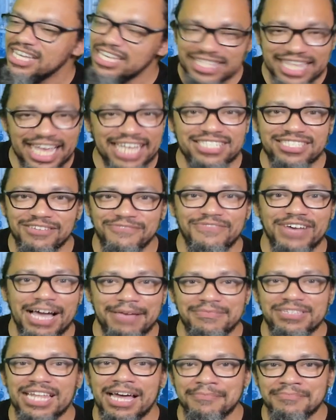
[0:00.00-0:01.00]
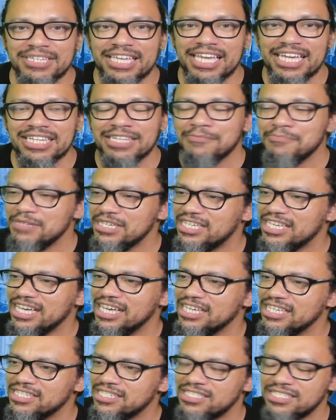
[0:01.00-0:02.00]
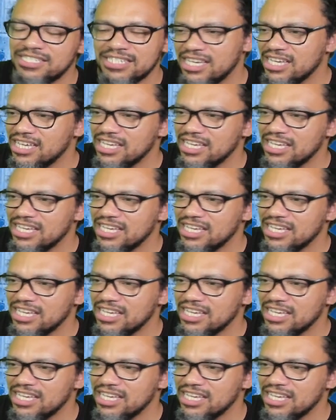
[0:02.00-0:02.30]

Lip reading: That's the vibe that I'm getting, because